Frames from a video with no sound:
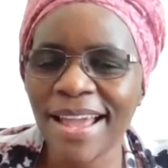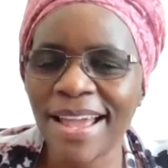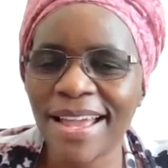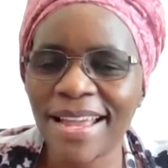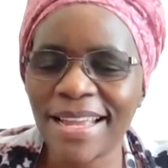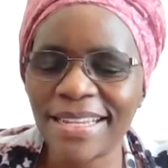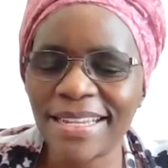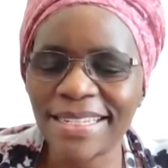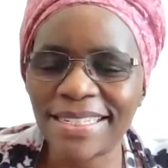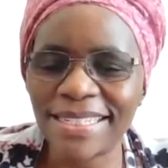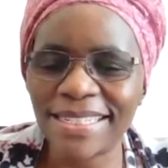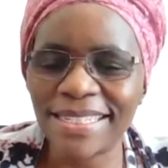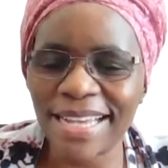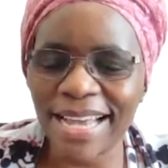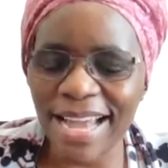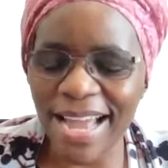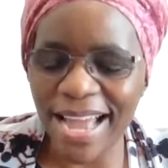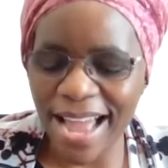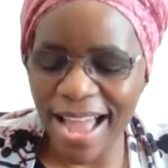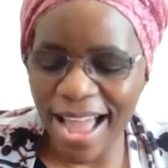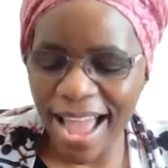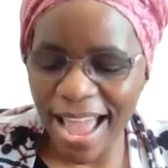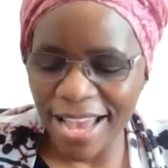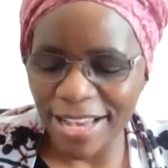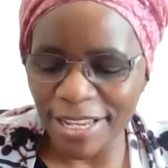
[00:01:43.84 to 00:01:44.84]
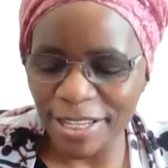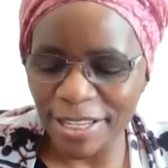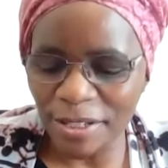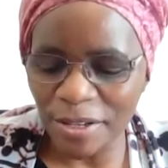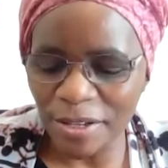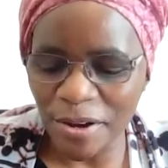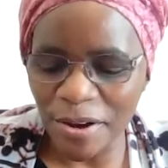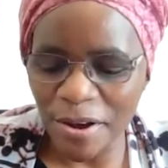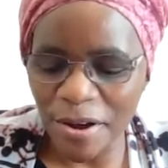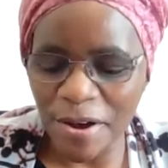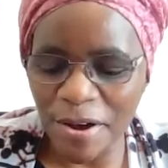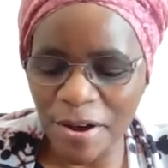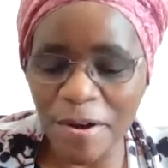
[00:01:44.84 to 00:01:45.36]
And I
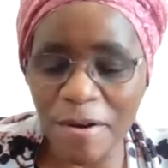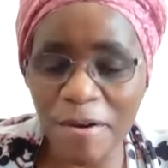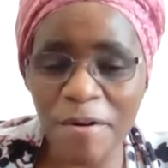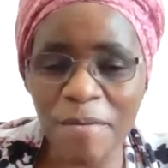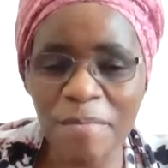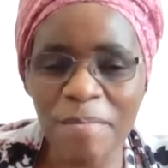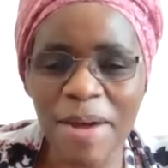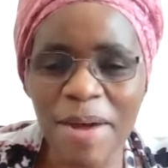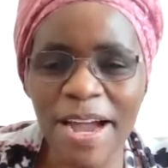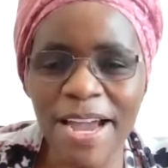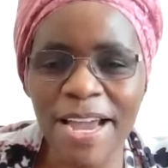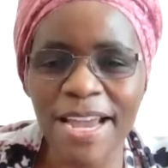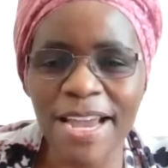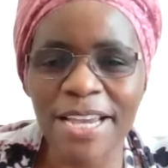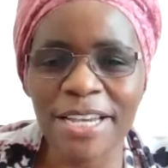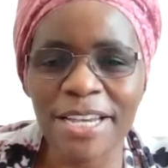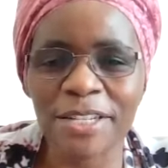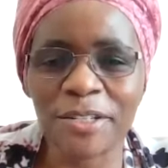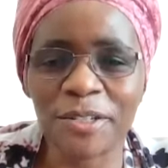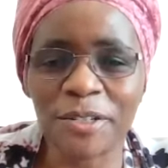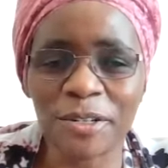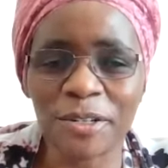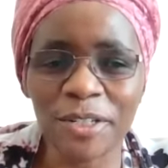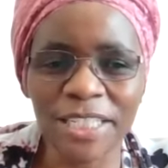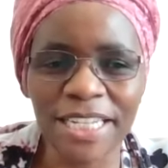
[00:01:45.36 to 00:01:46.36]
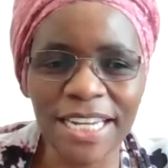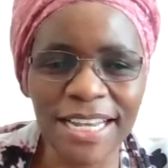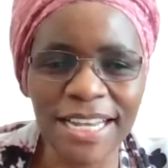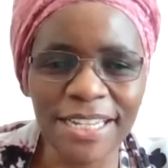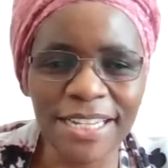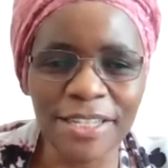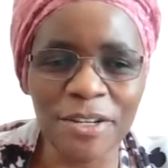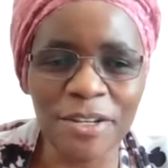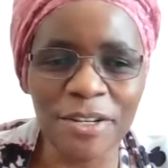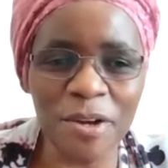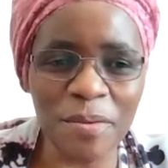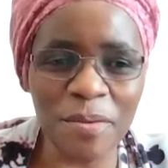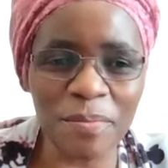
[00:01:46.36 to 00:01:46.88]
saw my
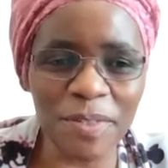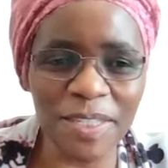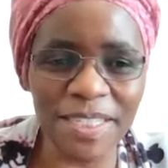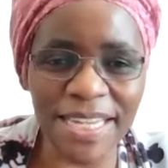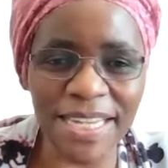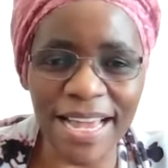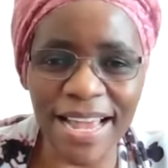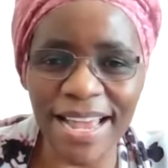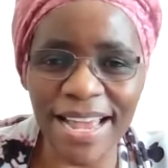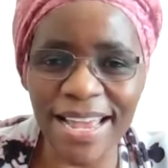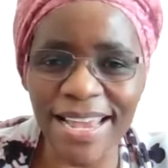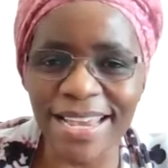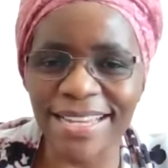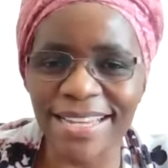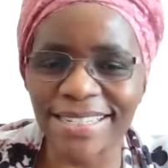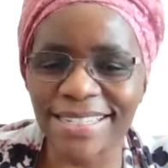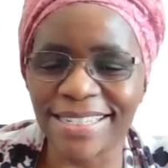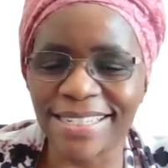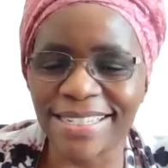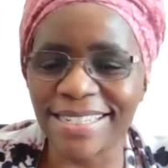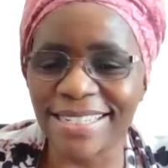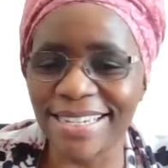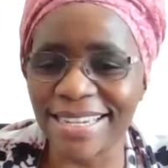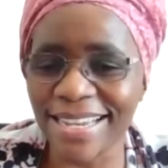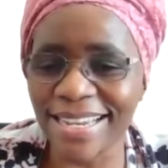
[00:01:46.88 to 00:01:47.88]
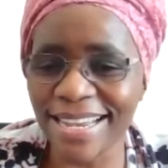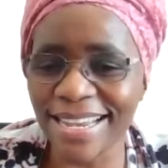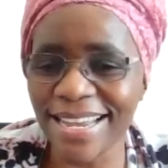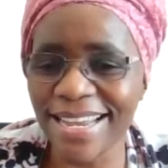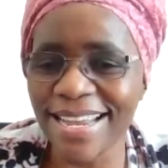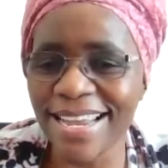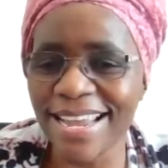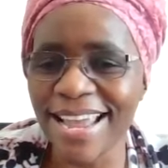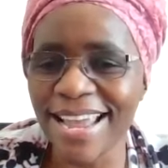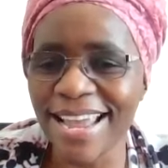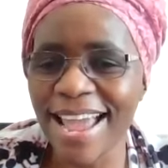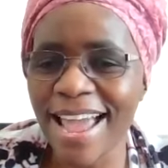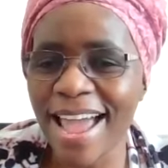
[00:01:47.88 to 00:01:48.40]
daughters, Nomsa and Dee.
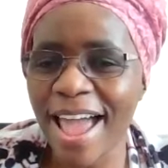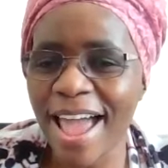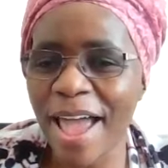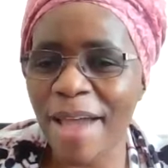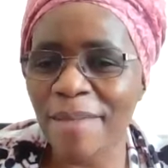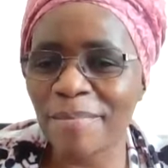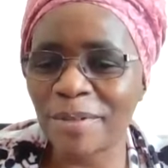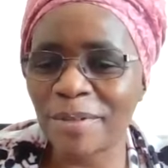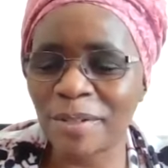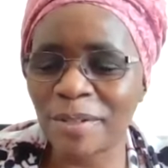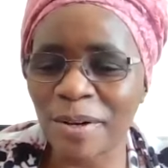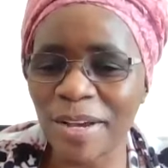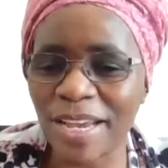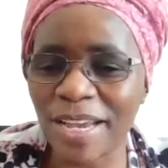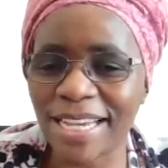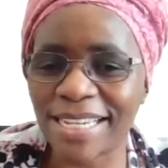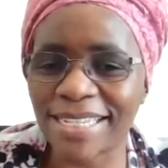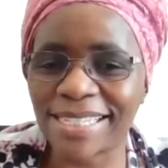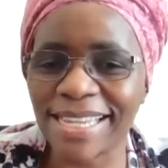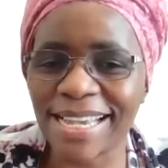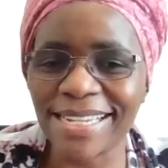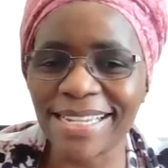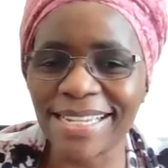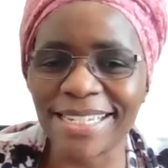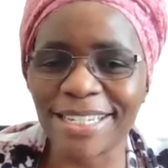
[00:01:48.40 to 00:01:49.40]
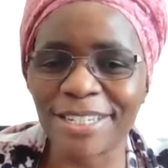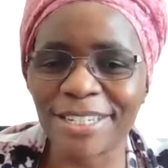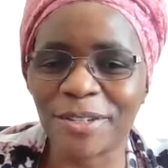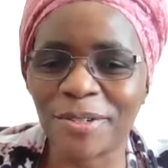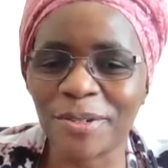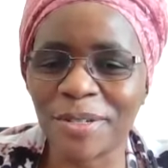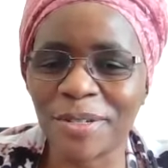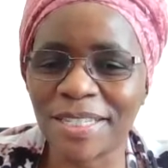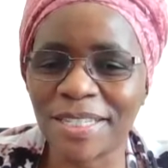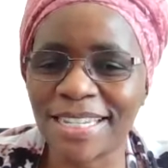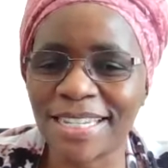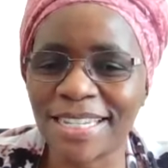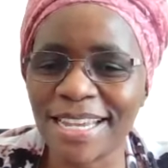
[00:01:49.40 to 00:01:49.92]
I'm so excited
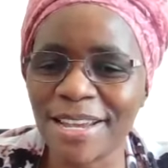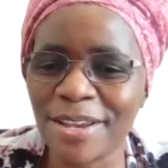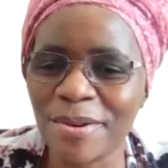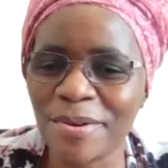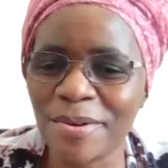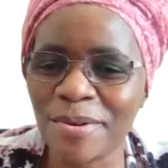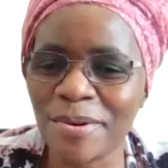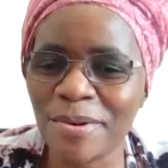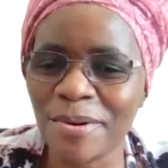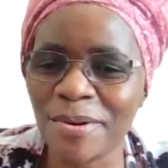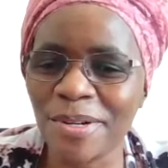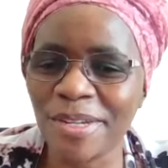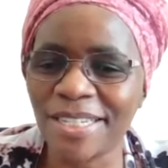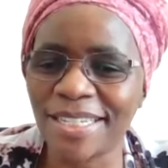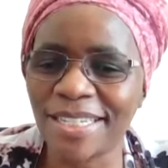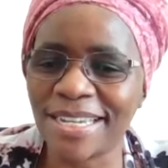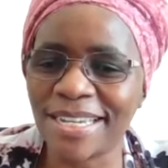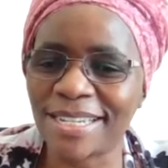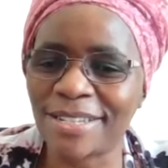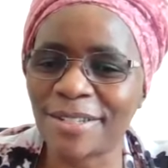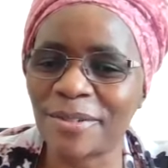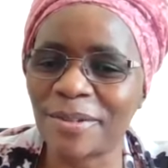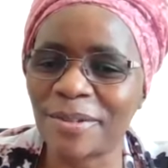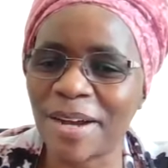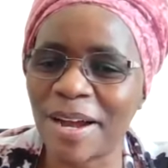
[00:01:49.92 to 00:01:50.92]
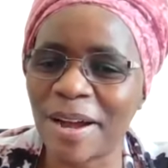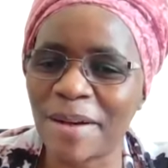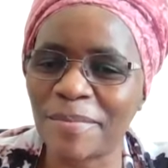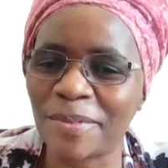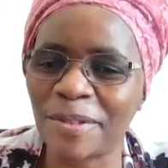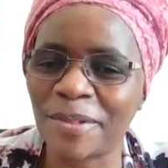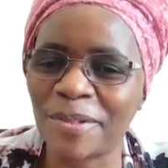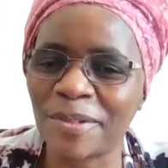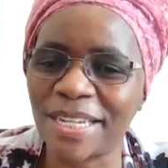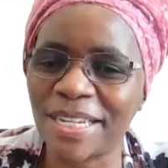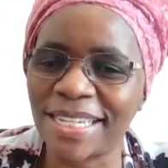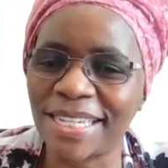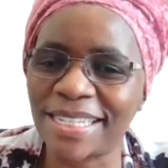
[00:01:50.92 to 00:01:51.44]
to see you, just to
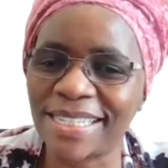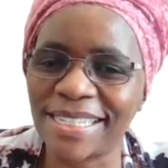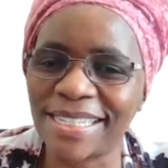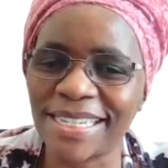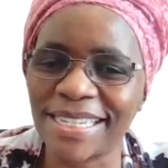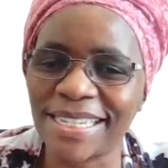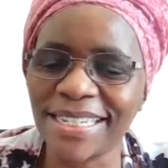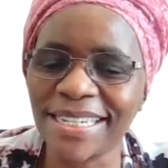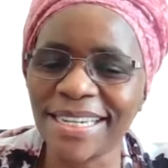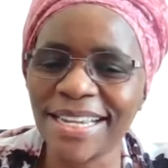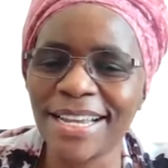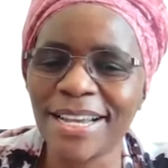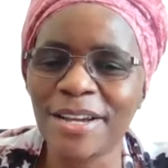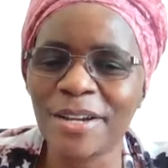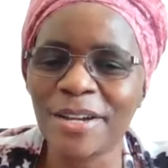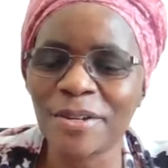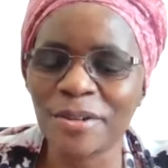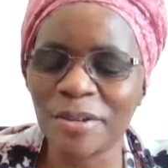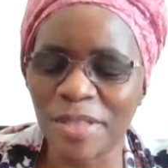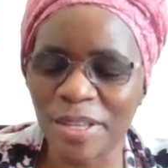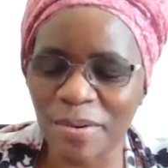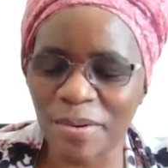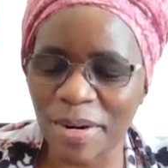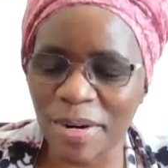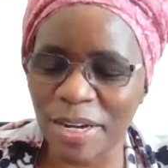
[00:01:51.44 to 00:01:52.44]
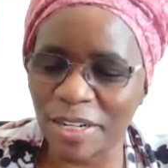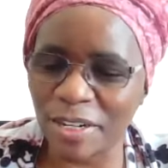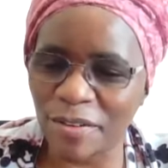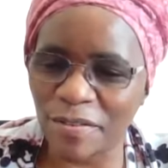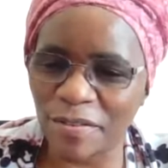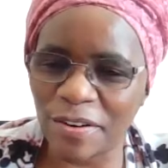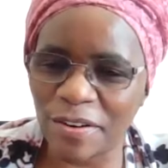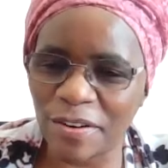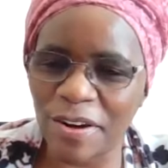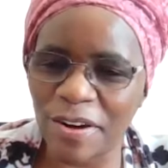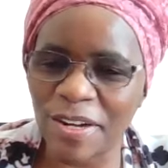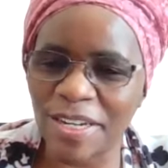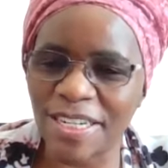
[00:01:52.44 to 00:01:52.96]
come to listen to the word
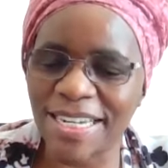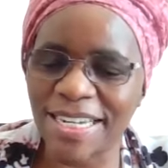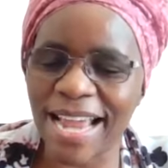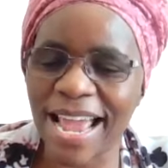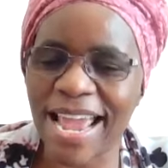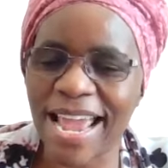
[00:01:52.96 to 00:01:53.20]
of God.